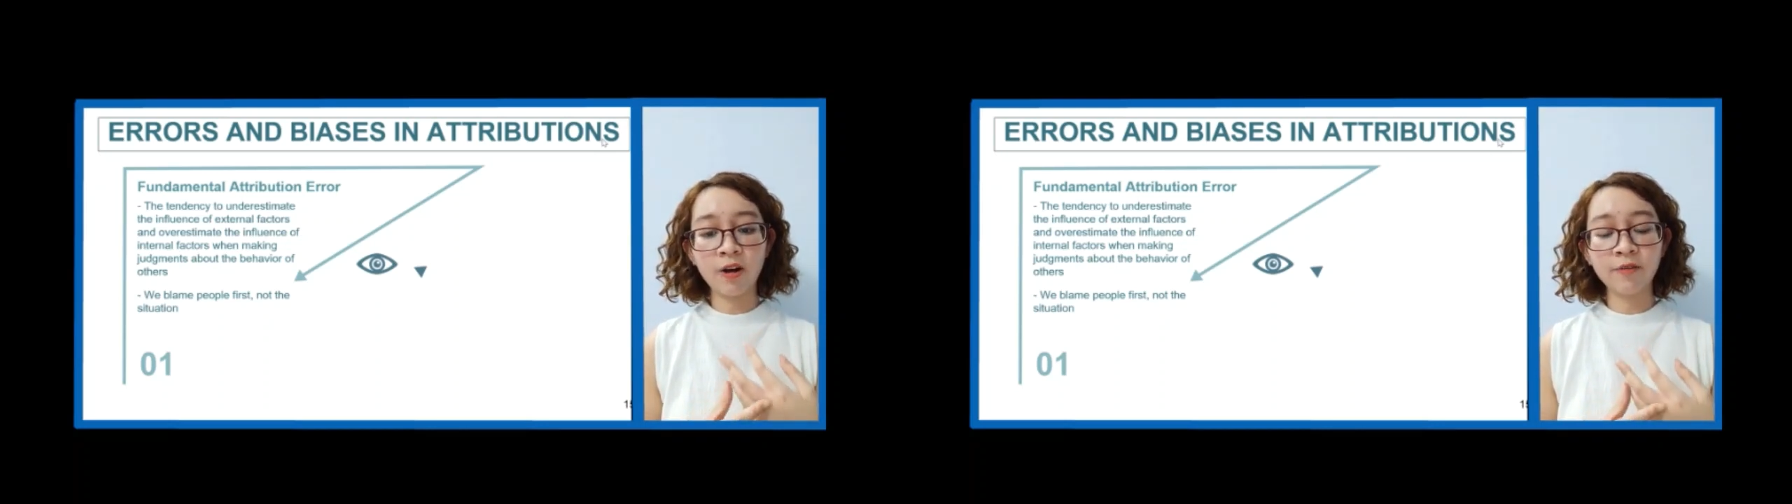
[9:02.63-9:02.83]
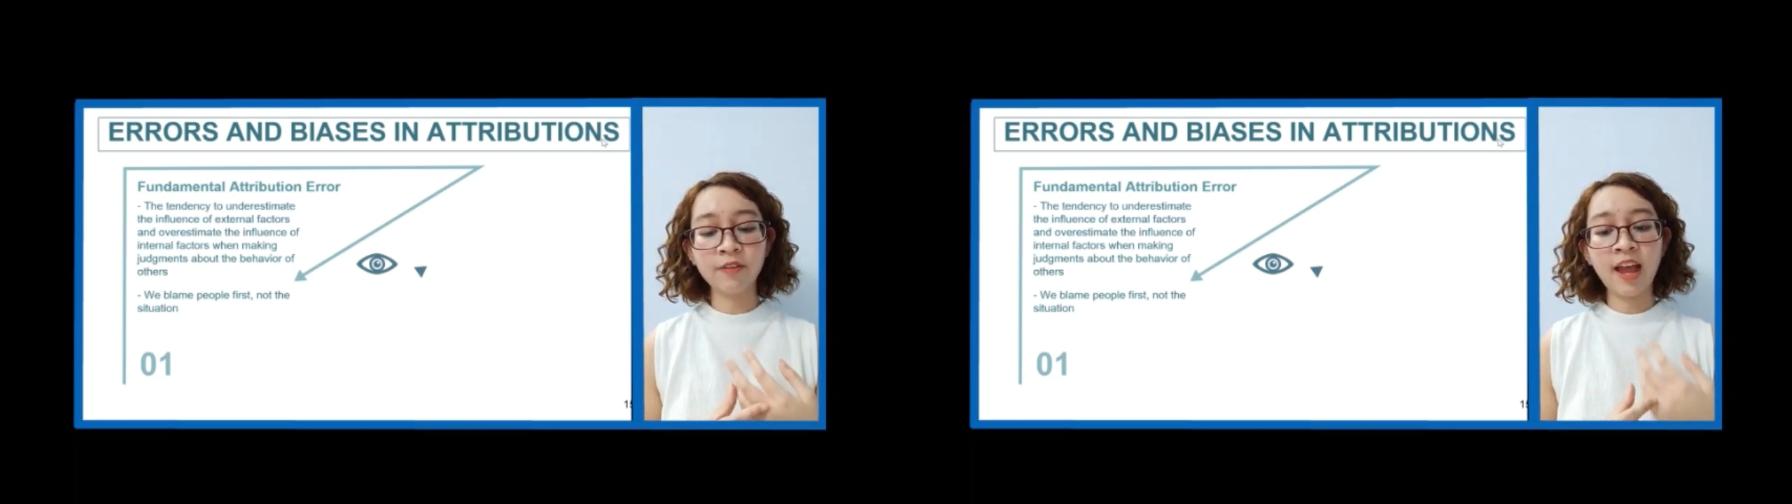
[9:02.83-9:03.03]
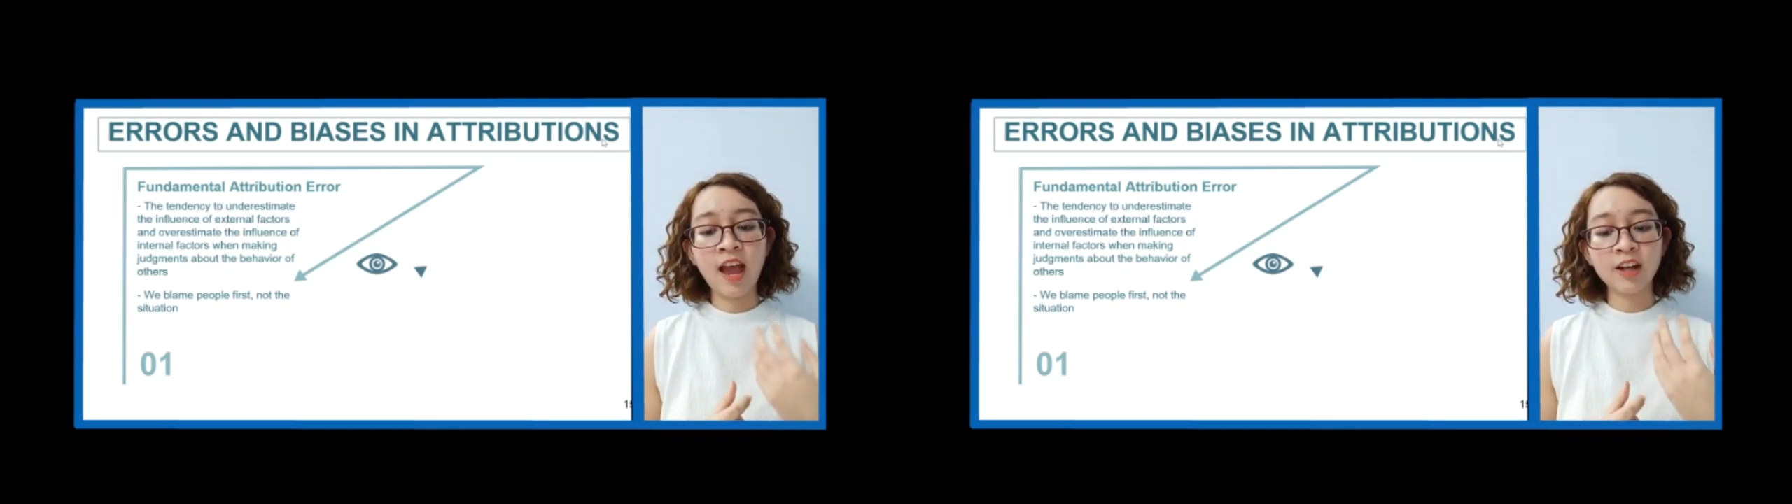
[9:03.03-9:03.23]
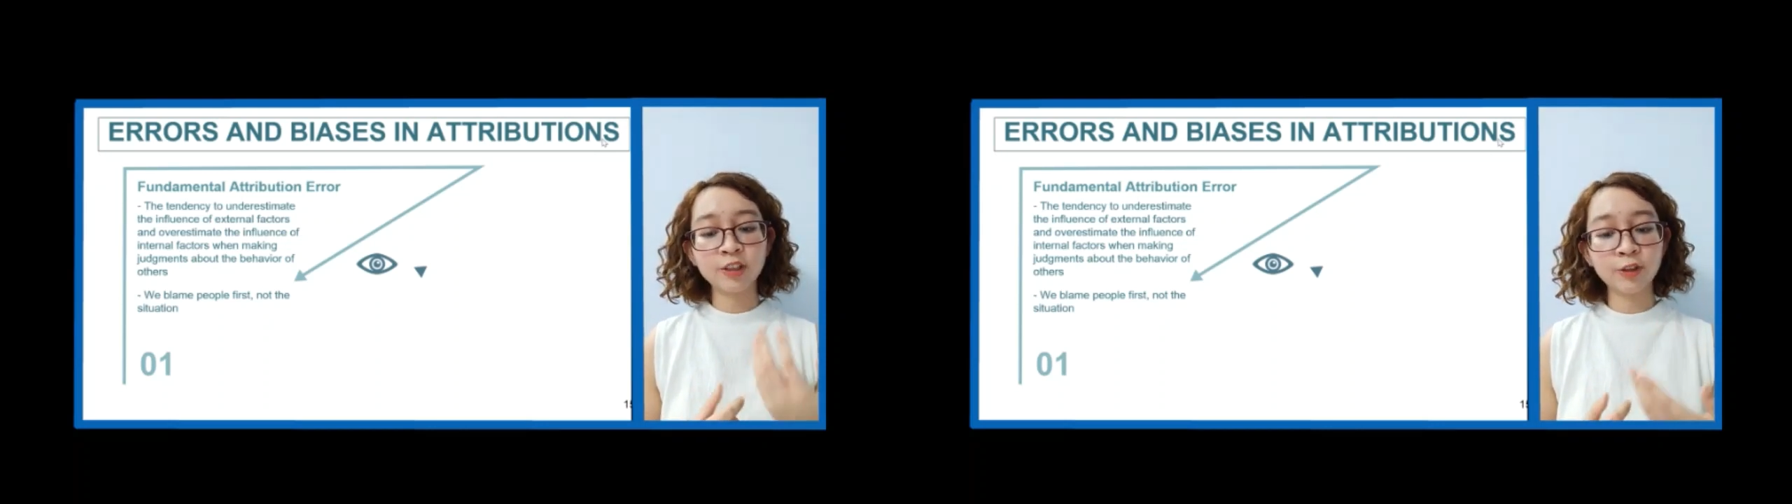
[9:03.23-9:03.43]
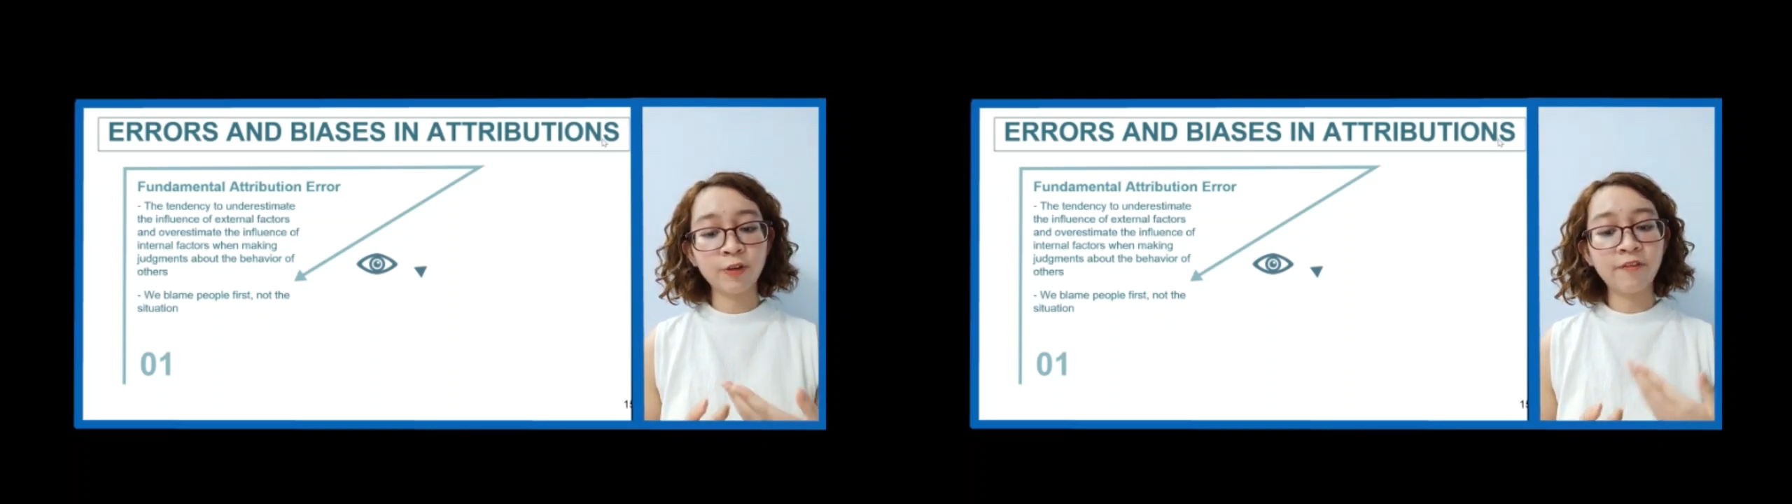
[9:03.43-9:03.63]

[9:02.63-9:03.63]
of external